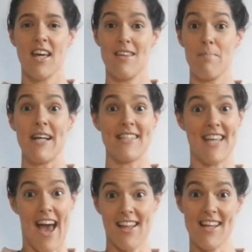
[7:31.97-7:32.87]
the
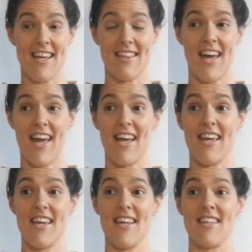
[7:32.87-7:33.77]
mentality there
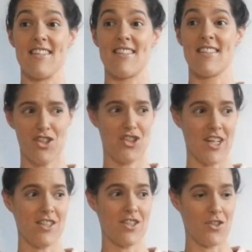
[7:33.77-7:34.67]
is, it's
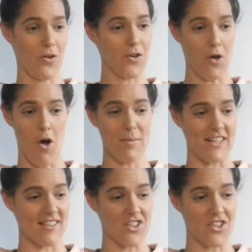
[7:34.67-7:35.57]
just so
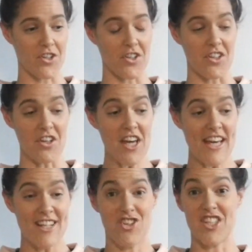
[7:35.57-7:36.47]
common to
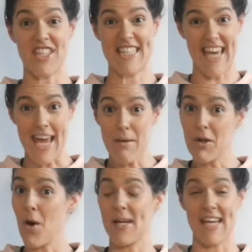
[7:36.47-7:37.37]
just keep
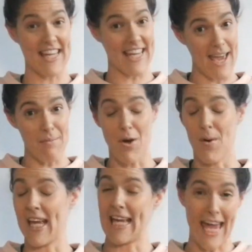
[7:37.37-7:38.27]
going and keep
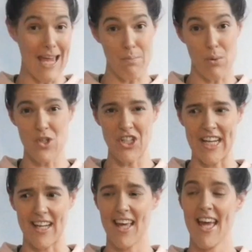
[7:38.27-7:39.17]
going and keep
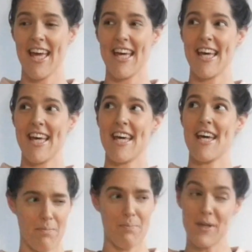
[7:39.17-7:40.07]
pushing.
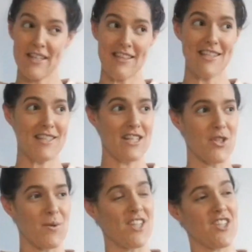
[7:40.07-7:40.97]
But in this
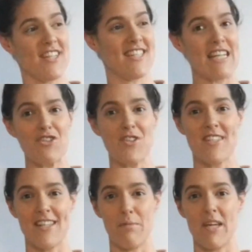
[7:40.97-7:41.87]
situation, it's
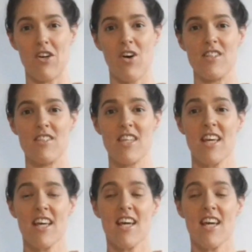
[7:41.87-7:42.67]
interesting because